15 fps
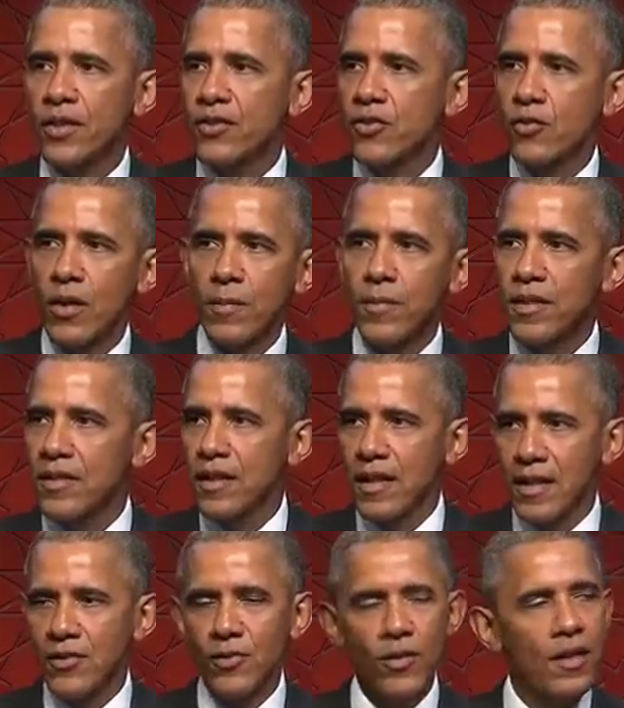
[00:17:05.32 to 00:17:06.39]
extremists in
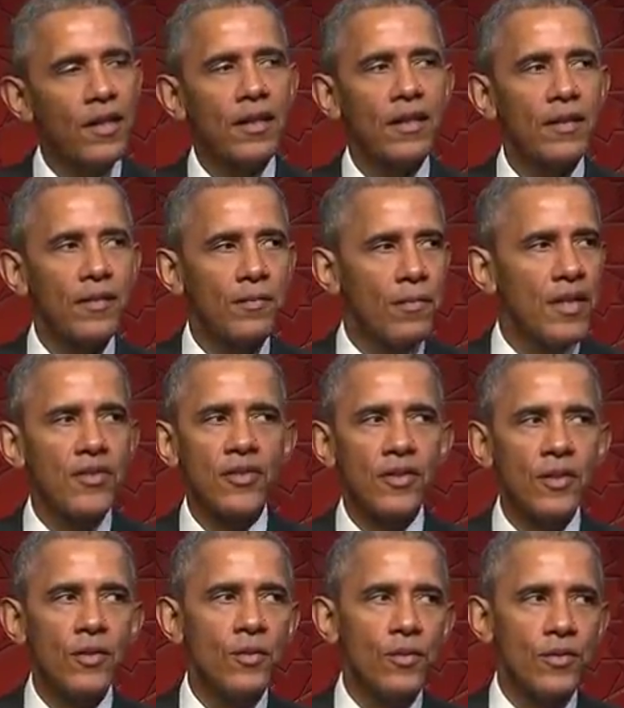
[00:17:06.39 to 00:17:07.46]
history to
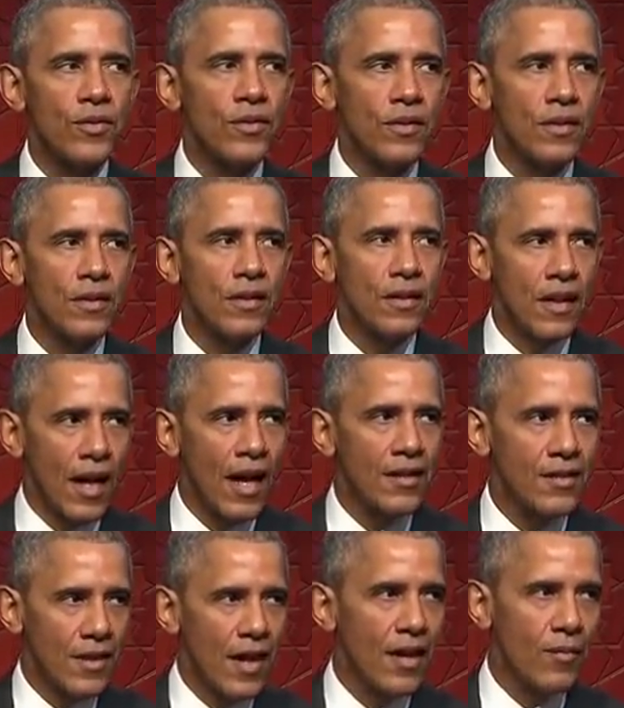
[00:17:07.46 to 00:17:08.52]
misuse
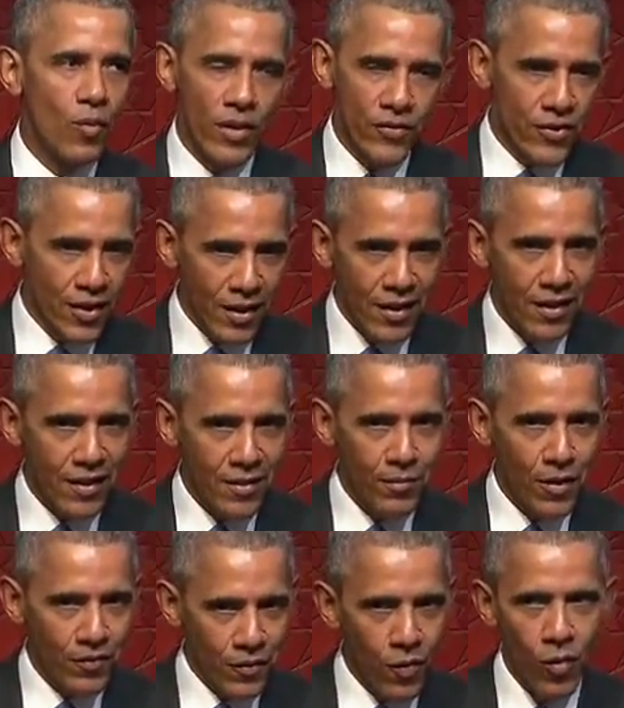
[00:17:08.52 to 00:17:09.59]
God's name. We've seen it
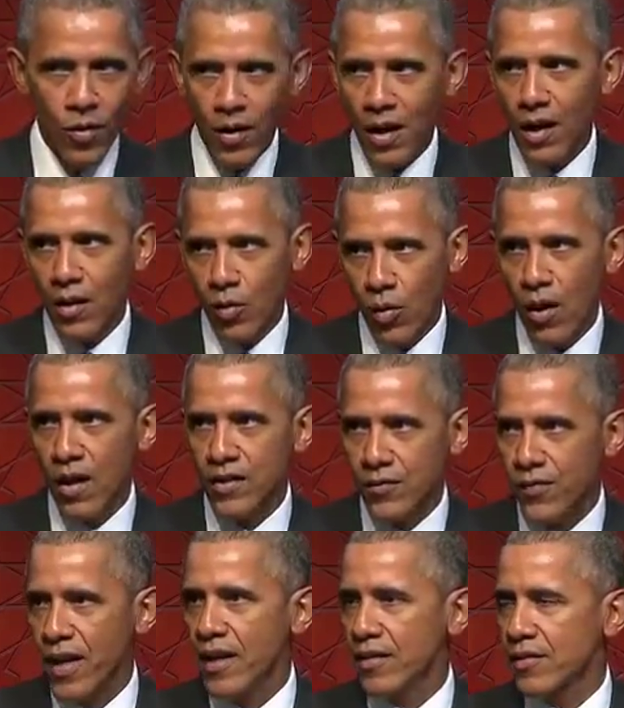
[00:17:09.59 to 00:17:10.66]
before across
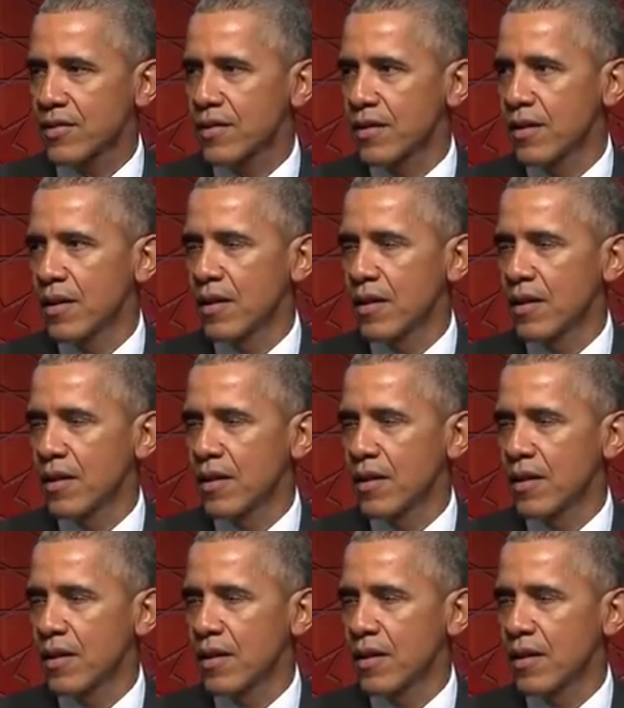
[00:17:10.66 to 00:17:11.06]
faiths.